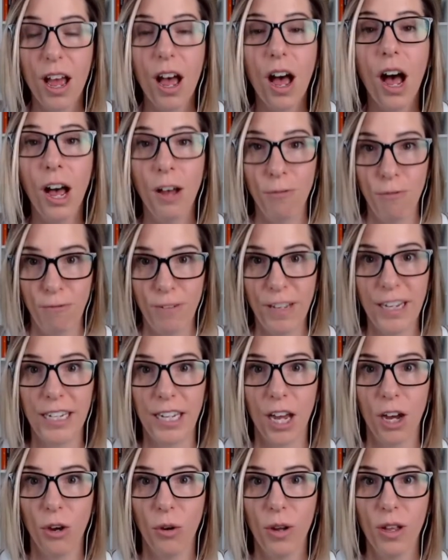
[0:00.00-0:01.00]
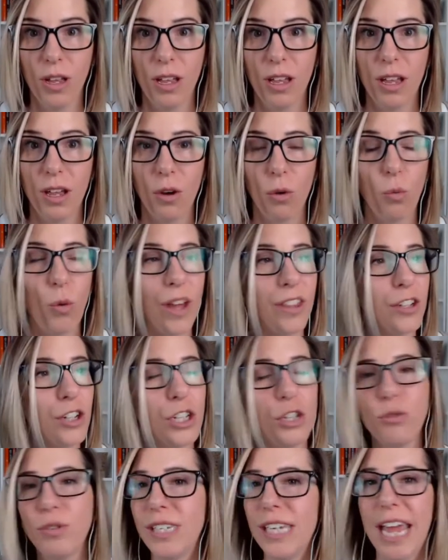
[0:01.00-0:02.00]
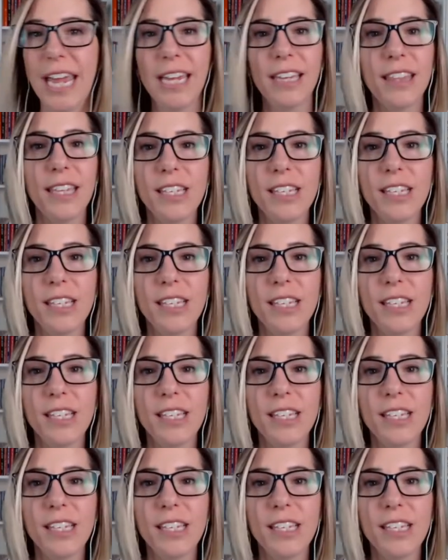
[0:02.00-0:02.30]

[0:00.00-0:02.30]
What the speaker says: of video. Whether you take